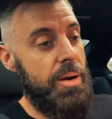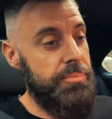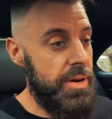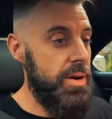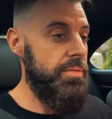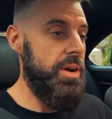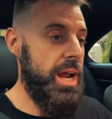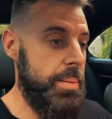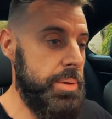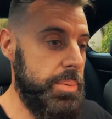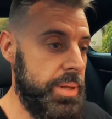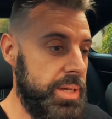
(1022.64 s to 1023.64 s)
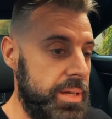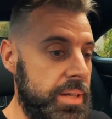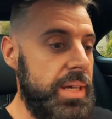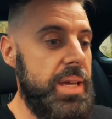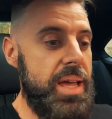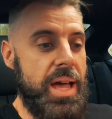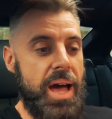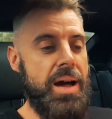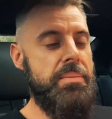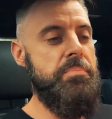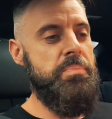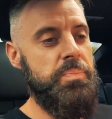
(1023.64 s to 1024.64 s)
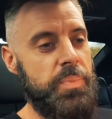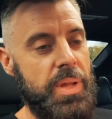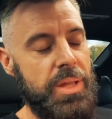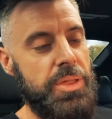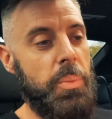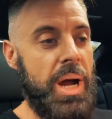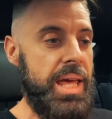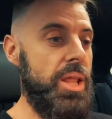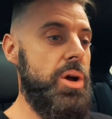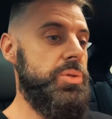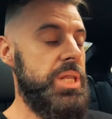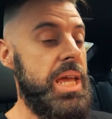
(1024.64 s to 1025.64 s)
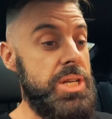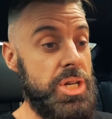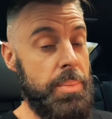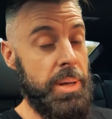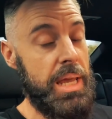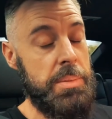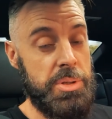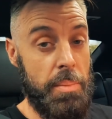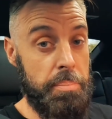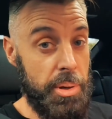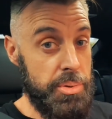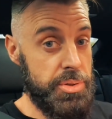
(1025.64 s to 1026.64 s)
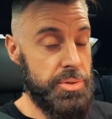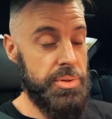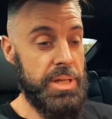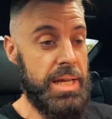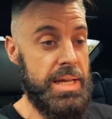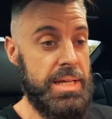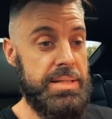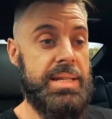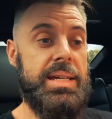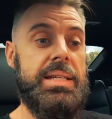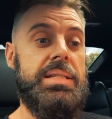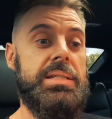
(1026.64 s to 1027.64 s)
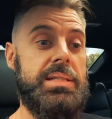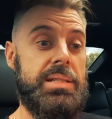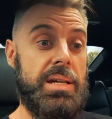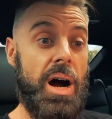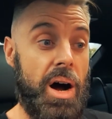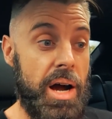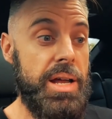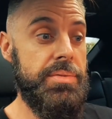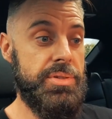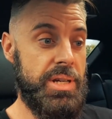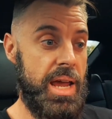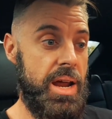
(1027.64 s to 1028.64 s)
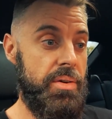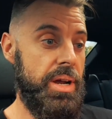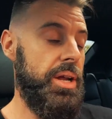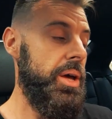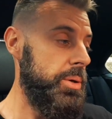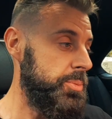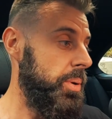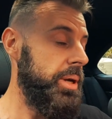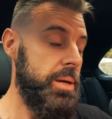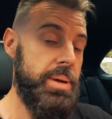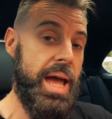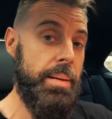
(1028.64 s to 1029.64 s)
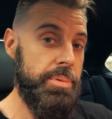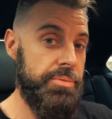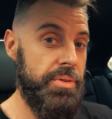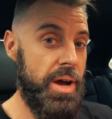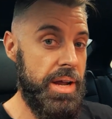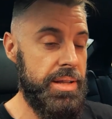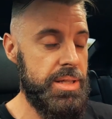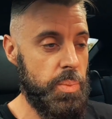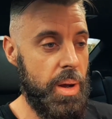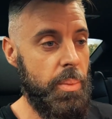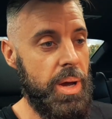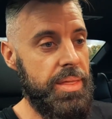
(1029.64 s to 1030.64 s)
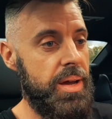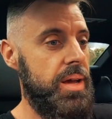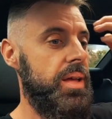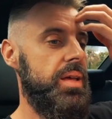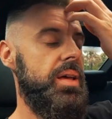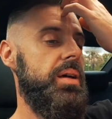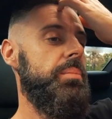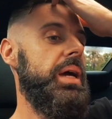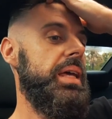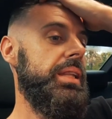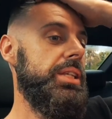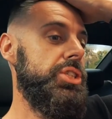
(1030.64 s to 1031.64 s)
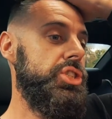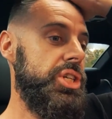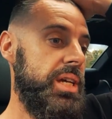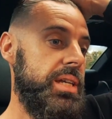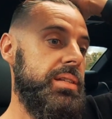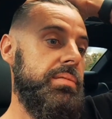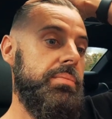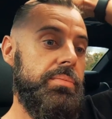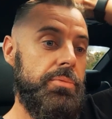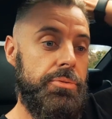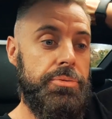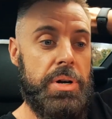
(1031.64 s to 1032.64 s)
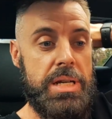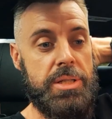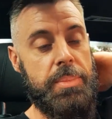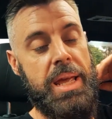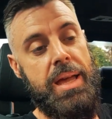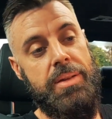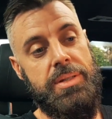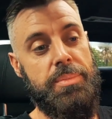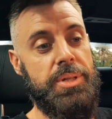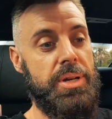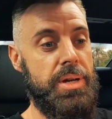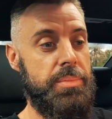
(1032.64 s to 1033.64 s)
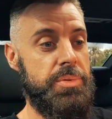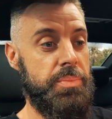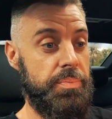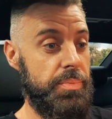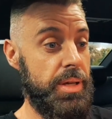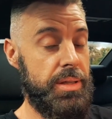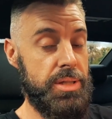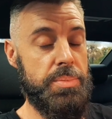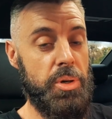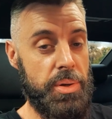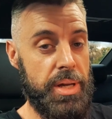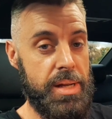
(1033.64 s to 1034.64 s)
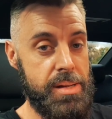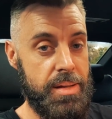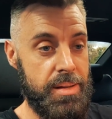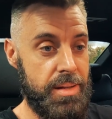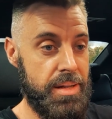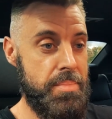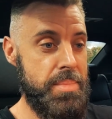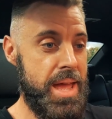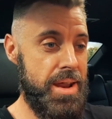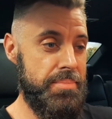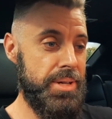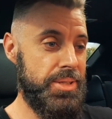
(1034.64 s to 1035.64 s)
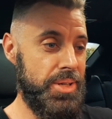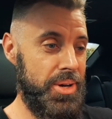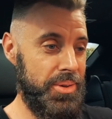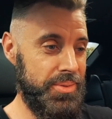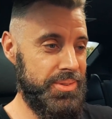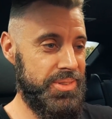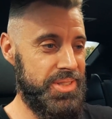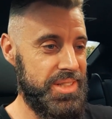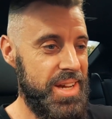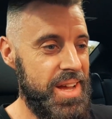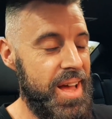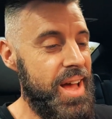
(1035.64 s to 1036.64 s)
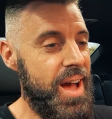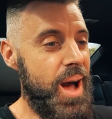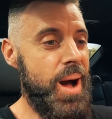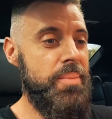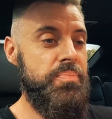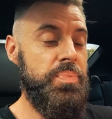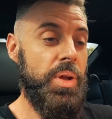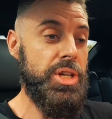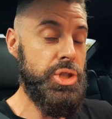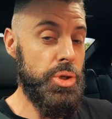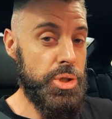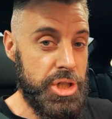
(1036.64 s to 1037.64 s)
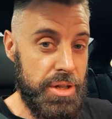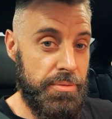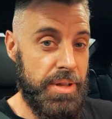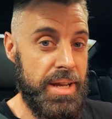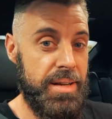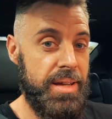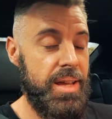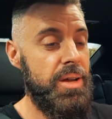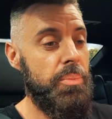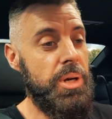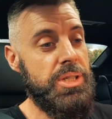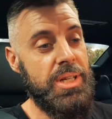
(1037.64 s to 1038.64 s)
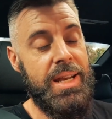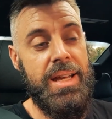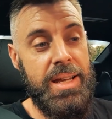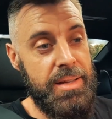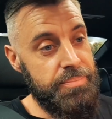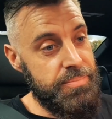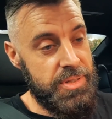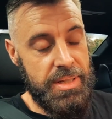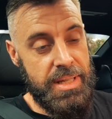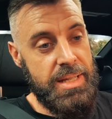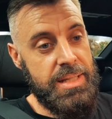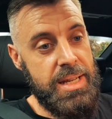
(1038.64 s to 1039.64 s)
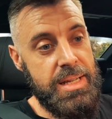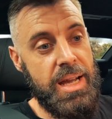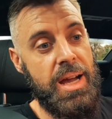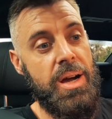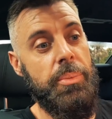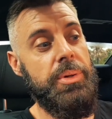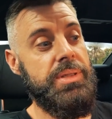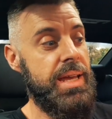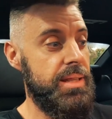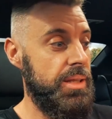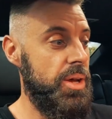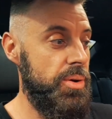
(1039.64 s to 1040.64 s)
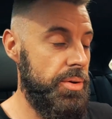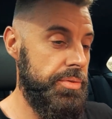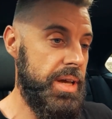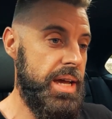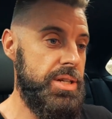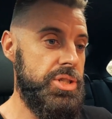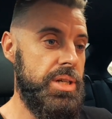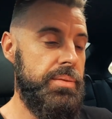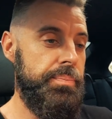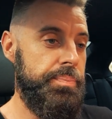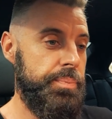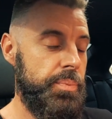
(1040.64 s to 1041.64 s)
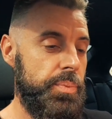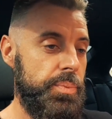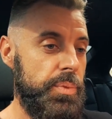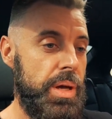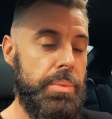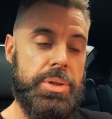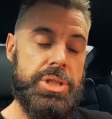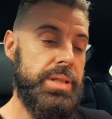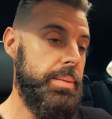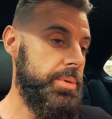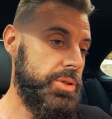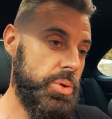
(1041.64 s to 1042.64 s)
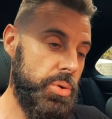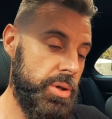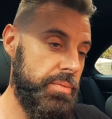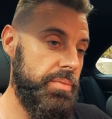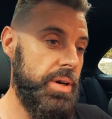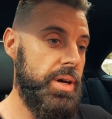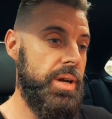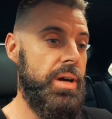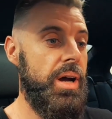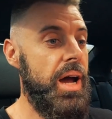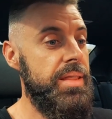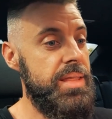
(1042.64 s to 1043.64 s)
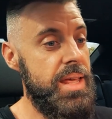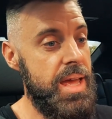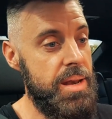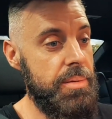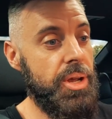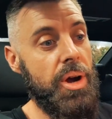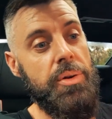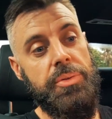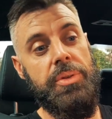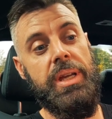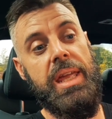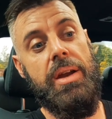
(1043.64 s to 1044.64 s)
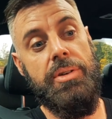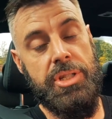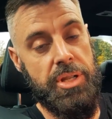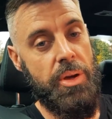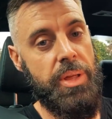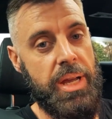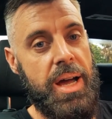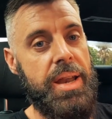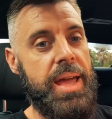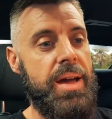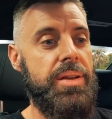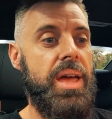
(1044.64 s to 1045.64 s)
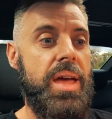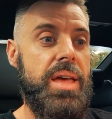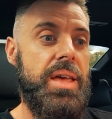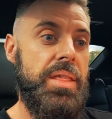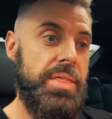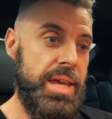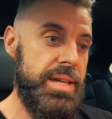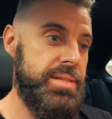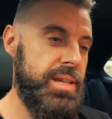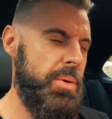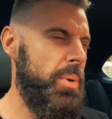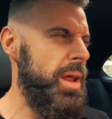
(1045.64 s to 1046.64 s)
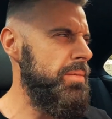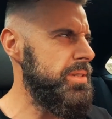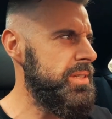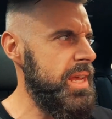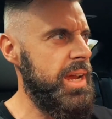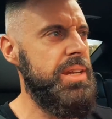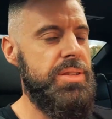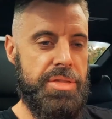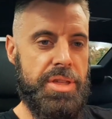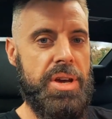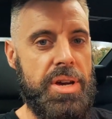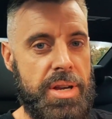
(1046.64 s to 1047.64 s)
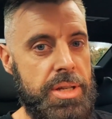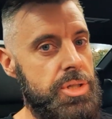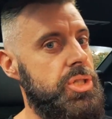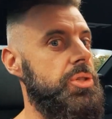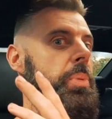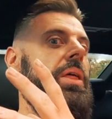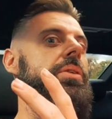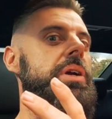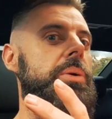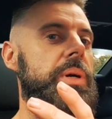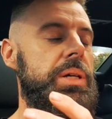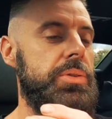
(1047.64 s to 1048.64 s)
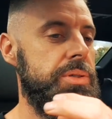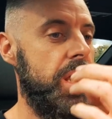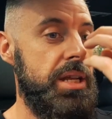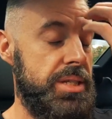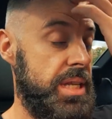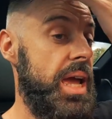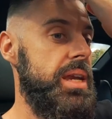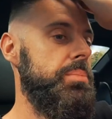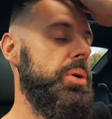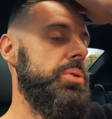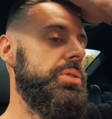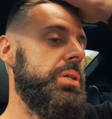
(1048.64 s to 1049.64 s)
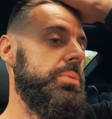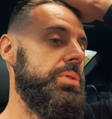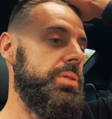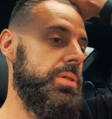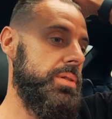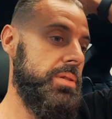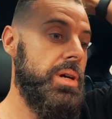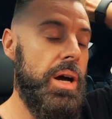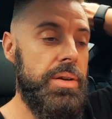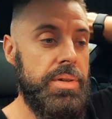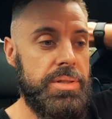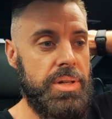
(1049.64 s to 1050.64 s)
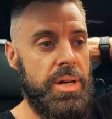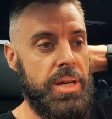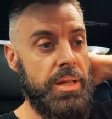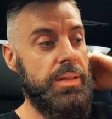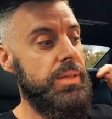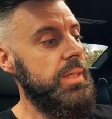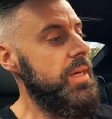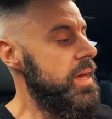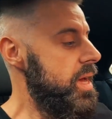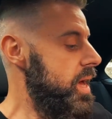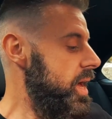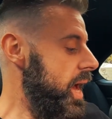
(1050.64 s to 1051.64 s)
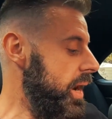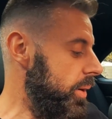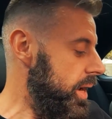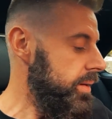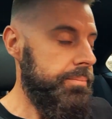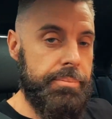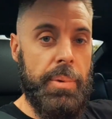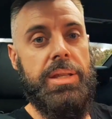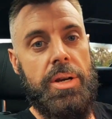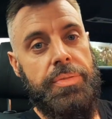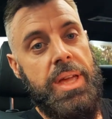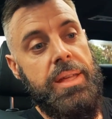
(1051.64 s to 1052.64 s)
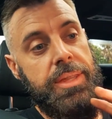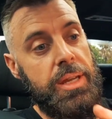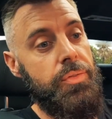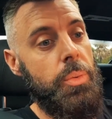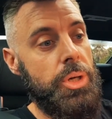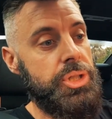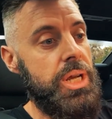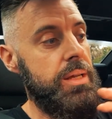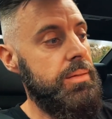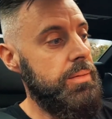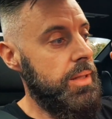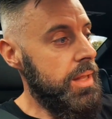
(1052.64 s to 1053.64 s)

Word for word: I'm very, very happy with it. Um, the way it loads the engine up and keeps it on boost through the gears is kind of scary. I know it's probably gonna be amplified in this wet weather, but it legit freaks me out sometimes. Like this morning, coming out of McDonald's, um, I short shifted, which in a 6AT car would take the load off the engine, it would slip the torque converter and then go through the gear and slow the car down. This, it went second to third and just spun the rear wheels and it stayed in boost. It was kind of exciting. Anyway, ended off there. Thank you for watching.